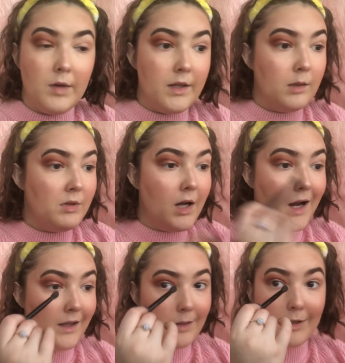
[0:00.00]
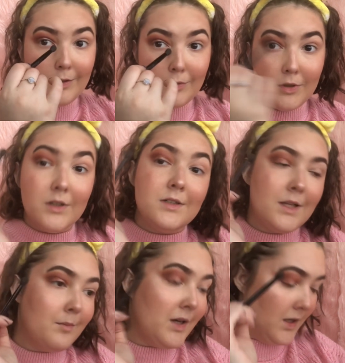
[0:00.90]
And then I'm gonna highlight my inner corners
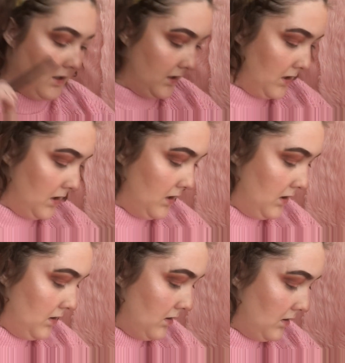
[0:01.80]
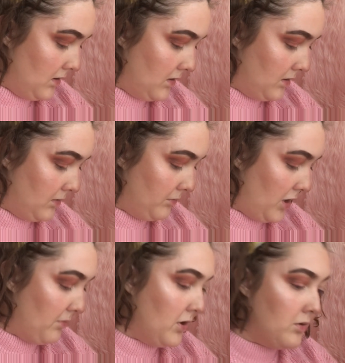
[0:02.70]
and my
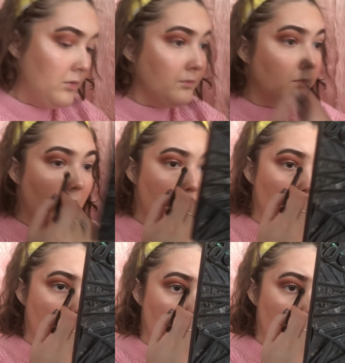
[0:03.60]
brow bone, and then I'm